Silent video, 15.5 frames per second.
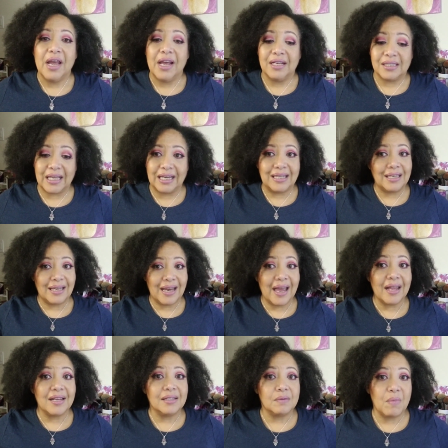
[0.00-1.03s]
It's like,
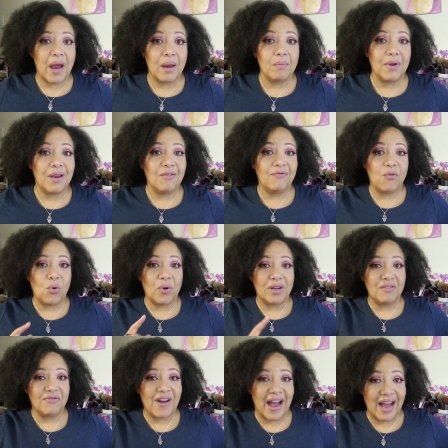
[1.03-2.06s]
yeah, this might be
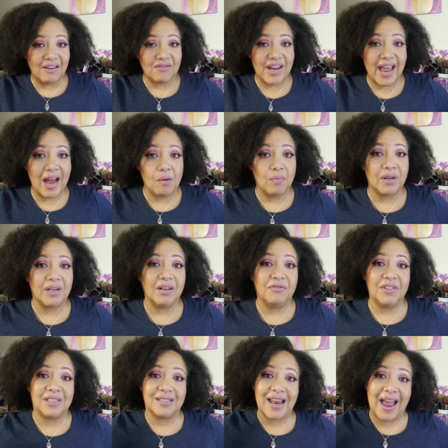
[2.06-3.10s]
45 now, but if
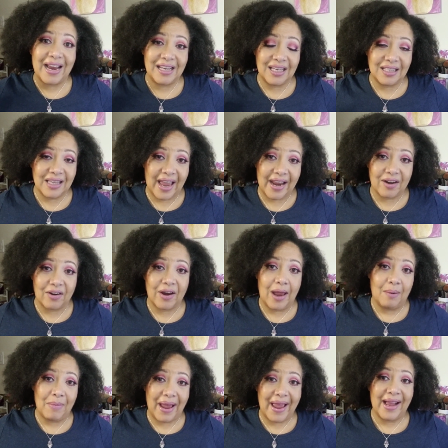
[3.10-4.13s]
it's 90 later,
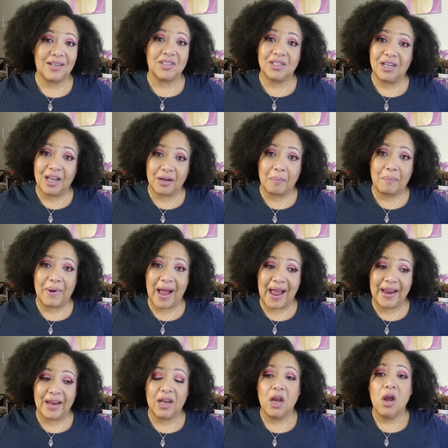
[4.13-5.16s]
am I actually going to
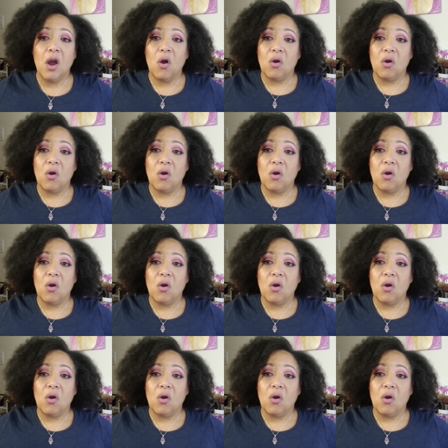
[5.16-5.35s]
buy it?